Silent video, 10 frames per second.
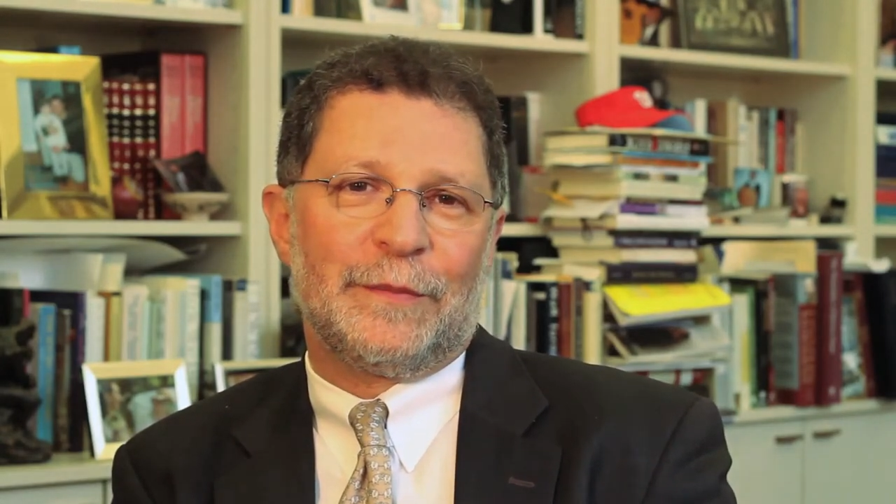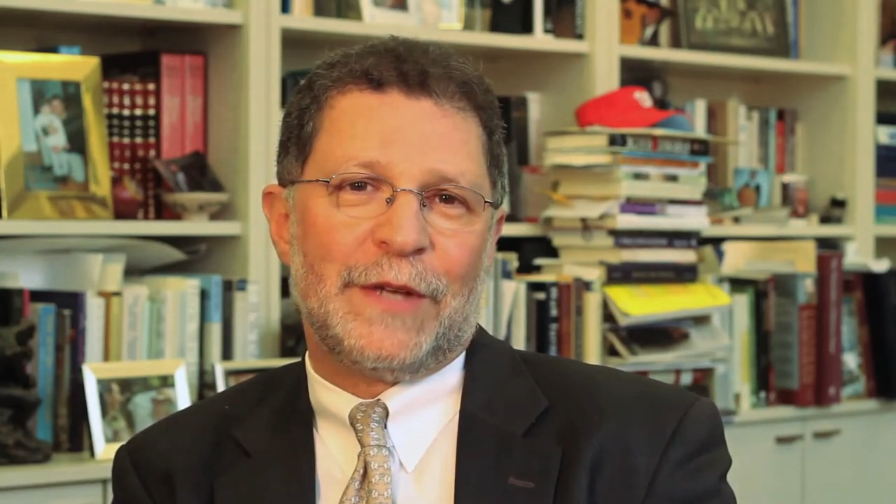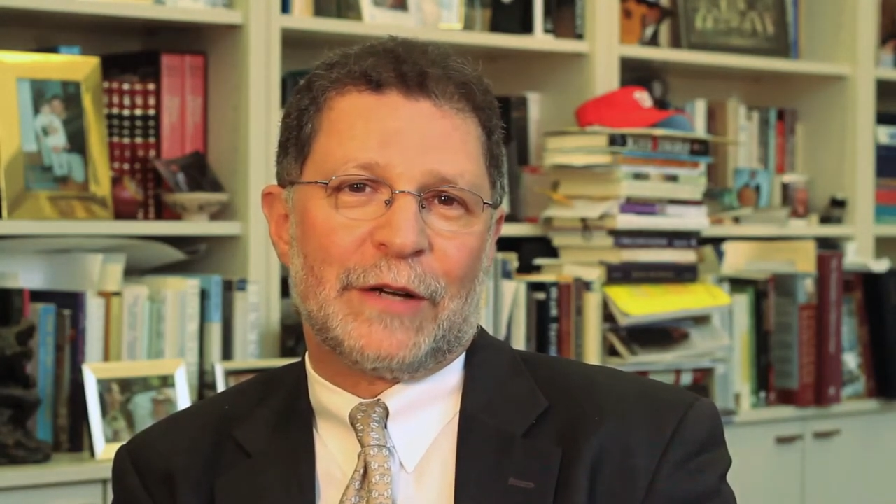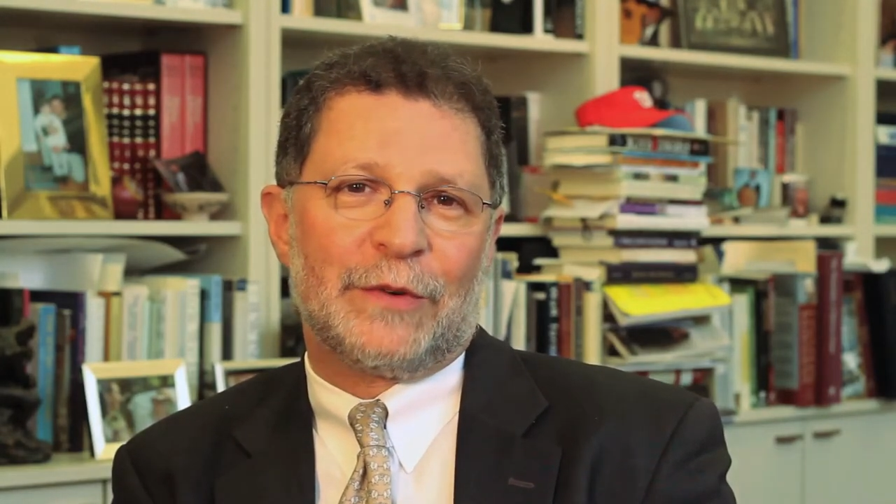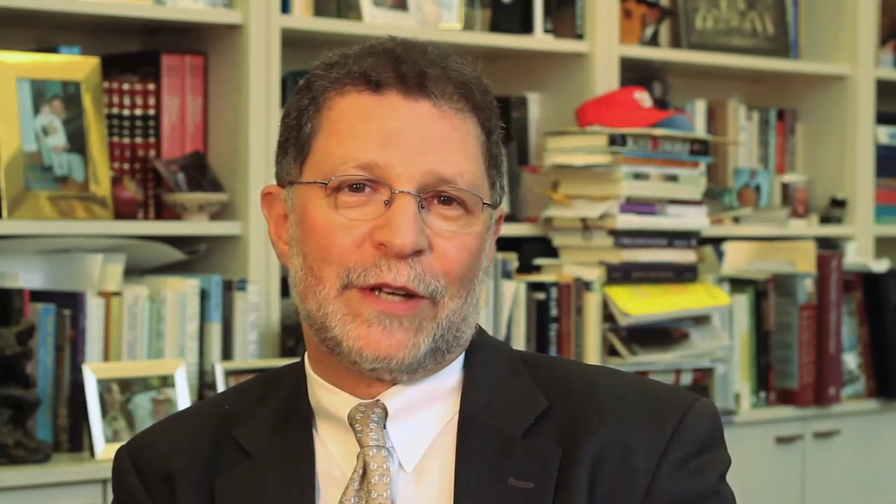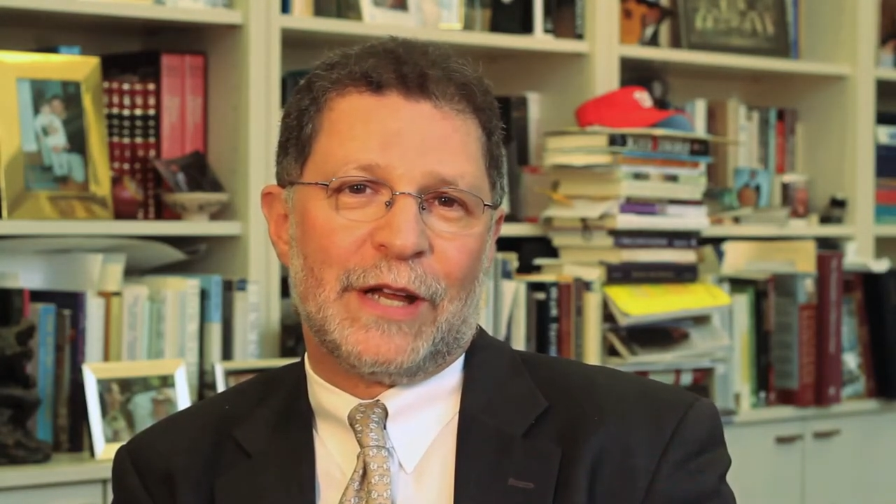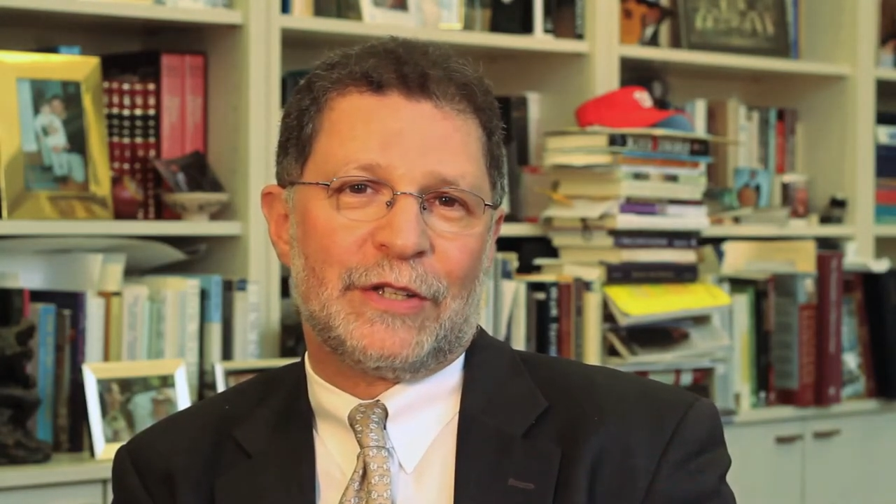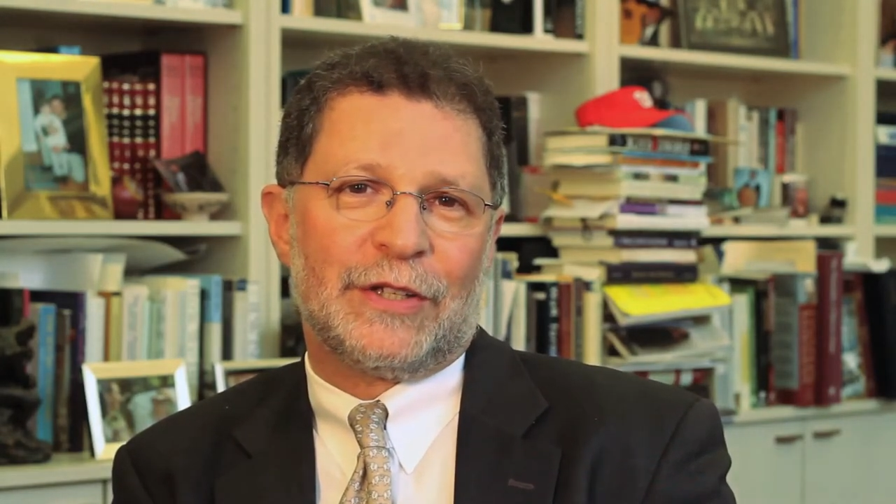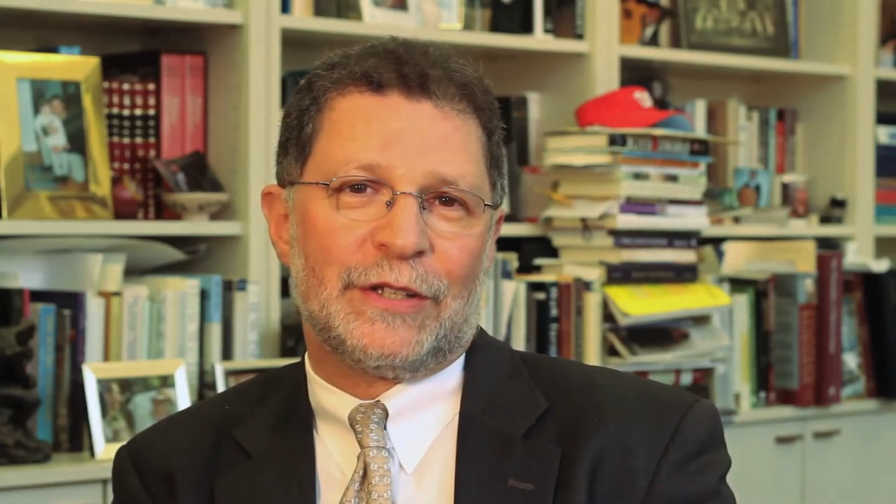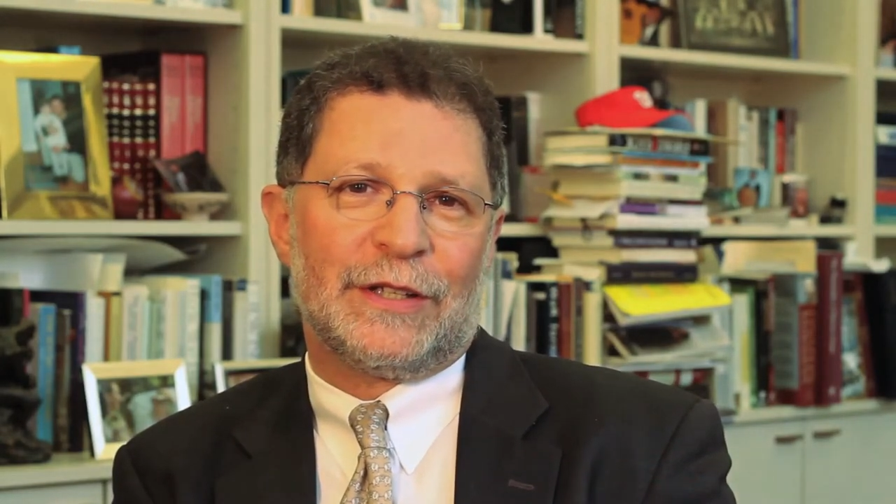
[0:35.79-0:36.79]

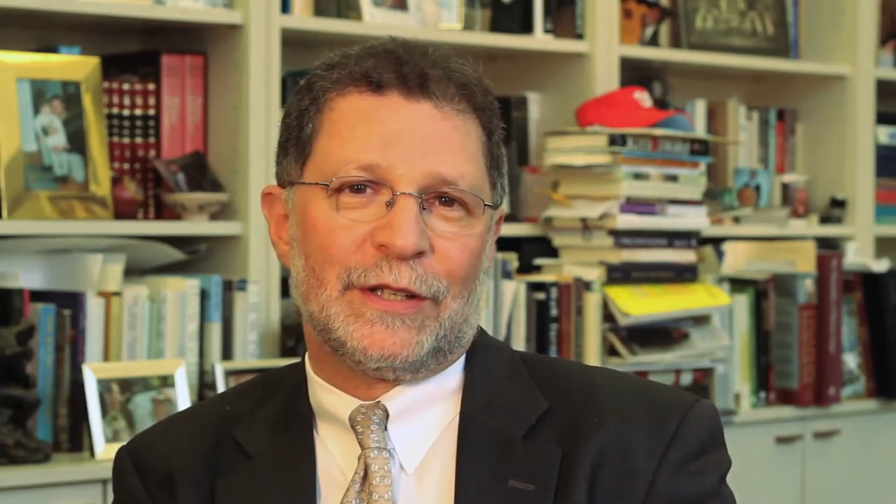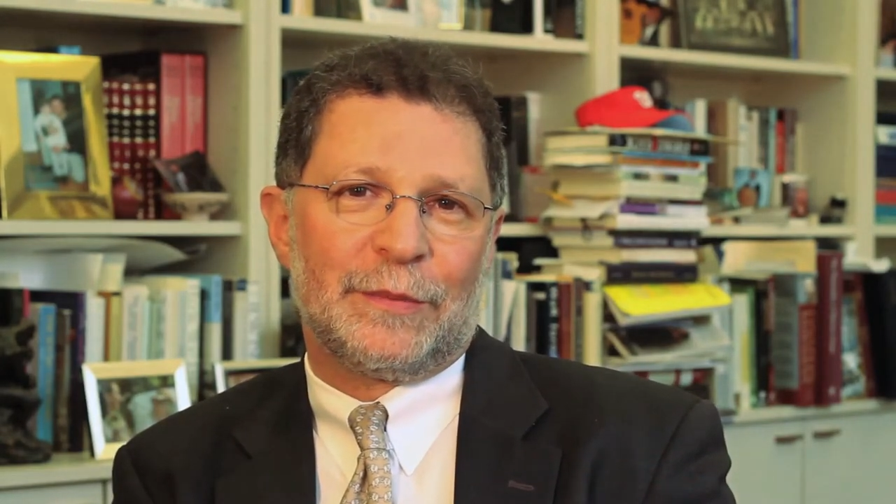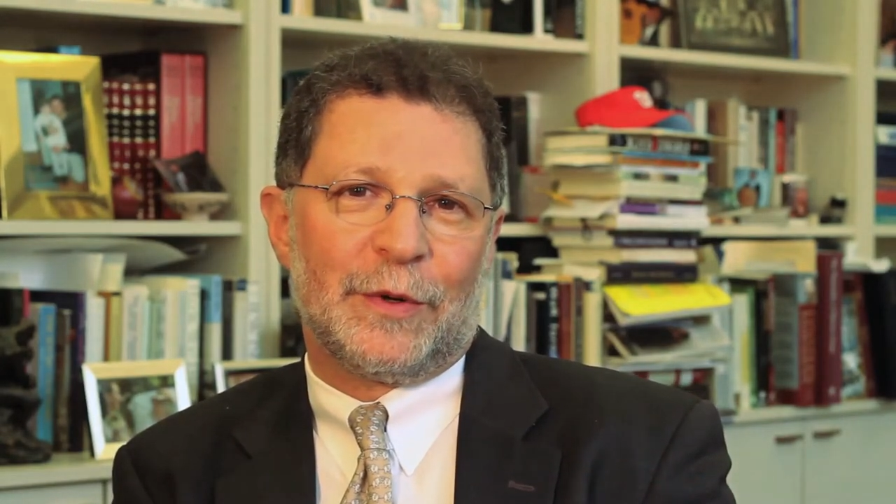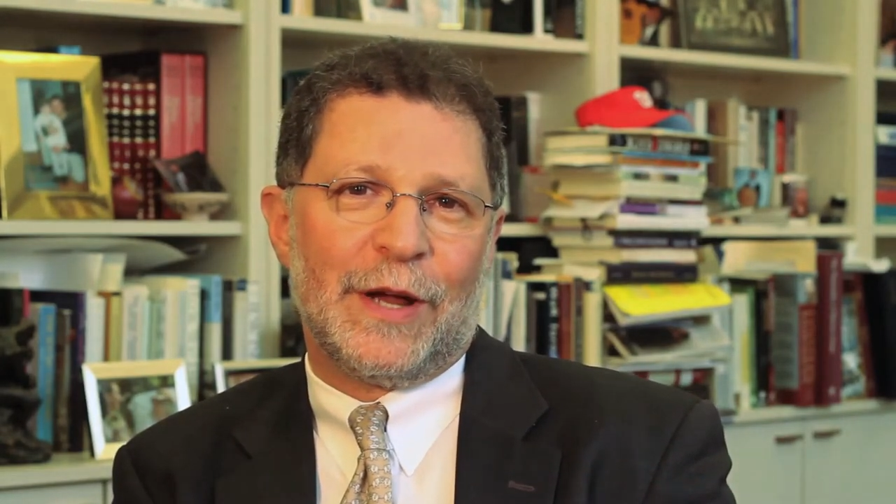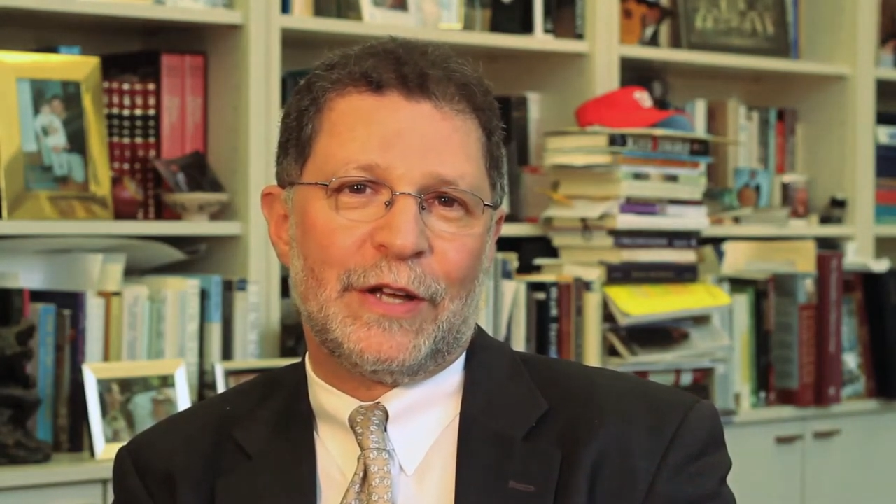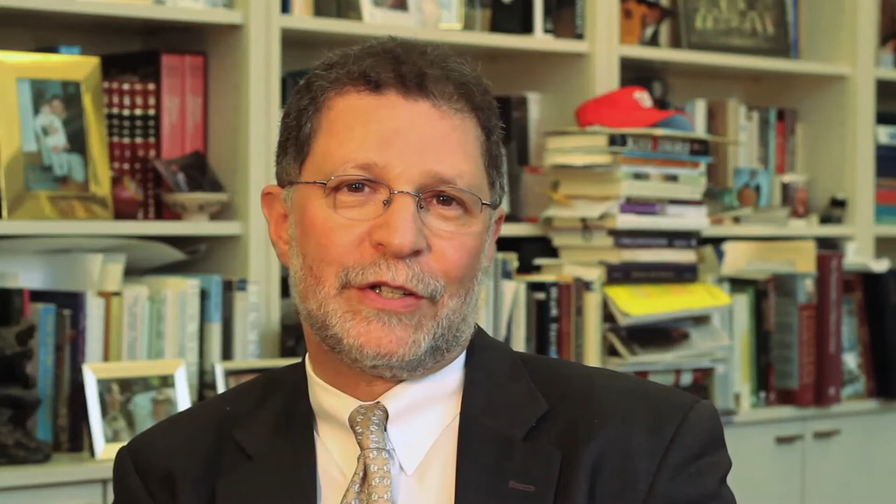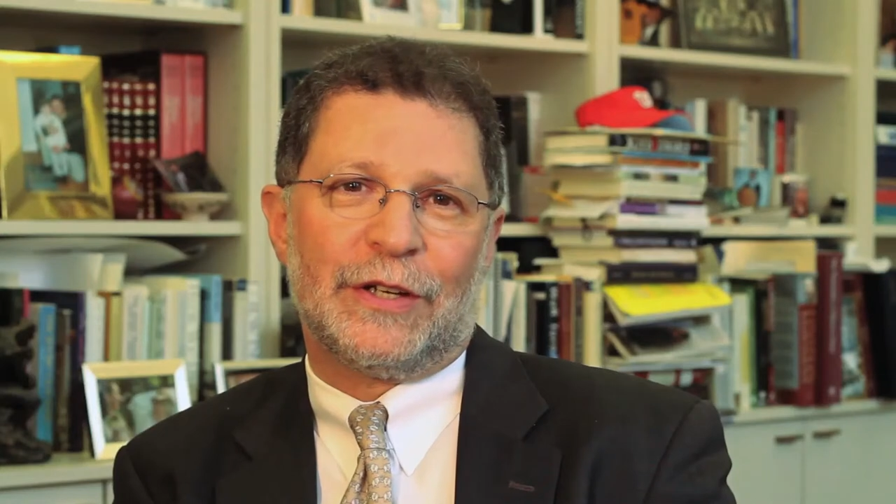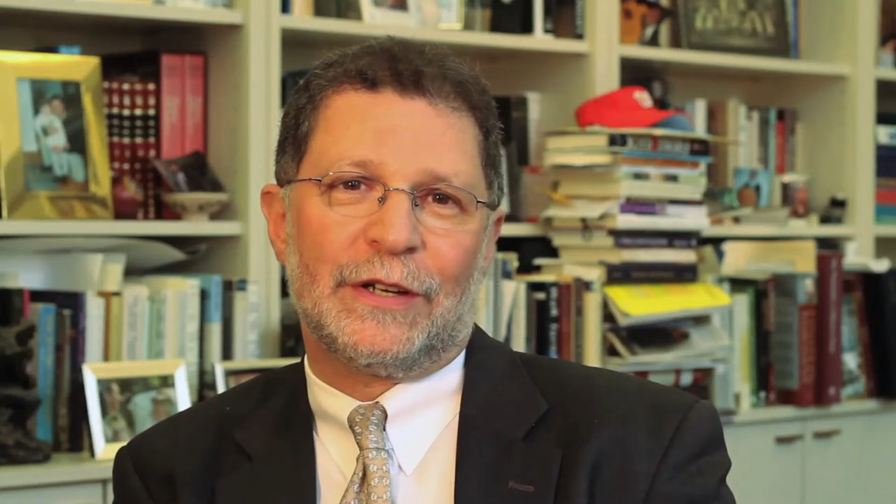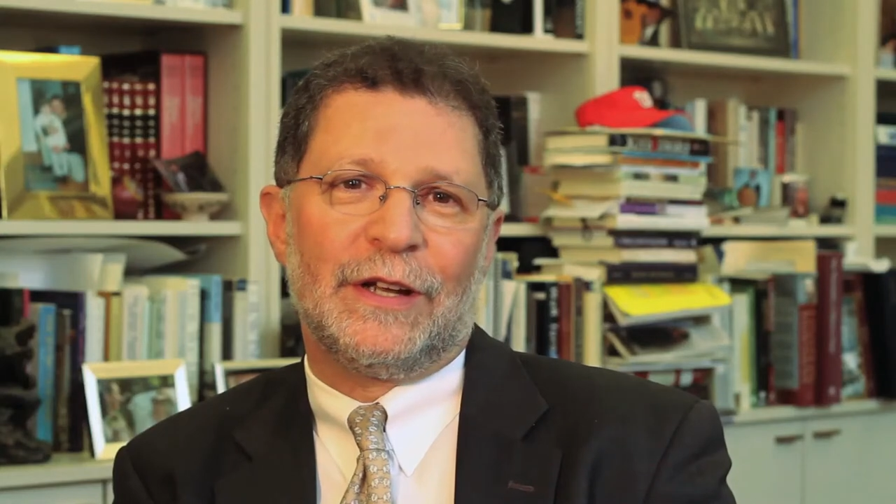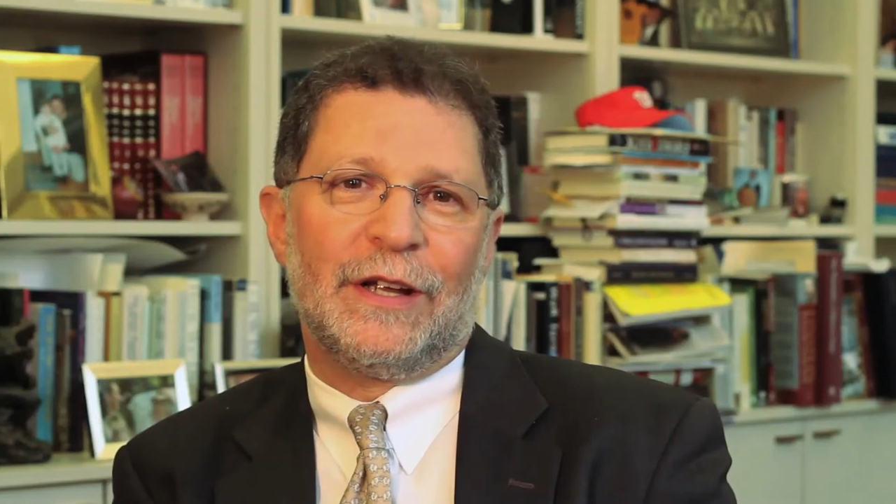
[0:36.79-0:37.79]
degradation to
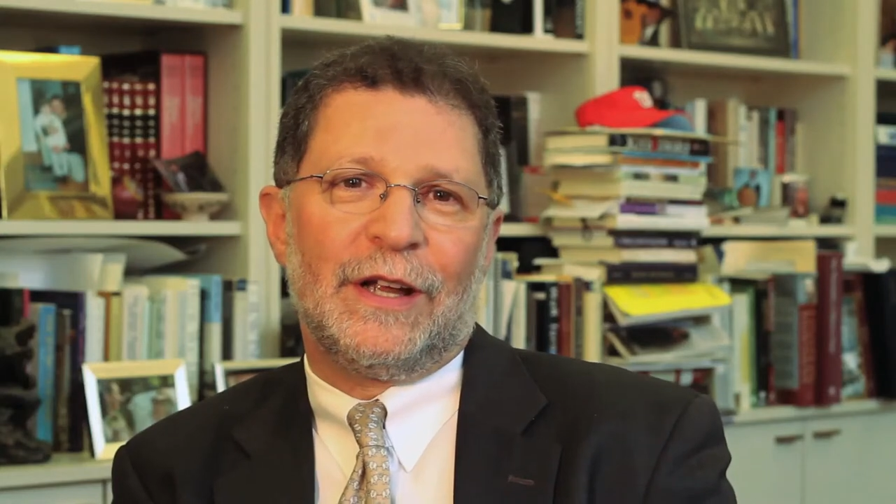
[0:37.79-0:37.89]
liberation,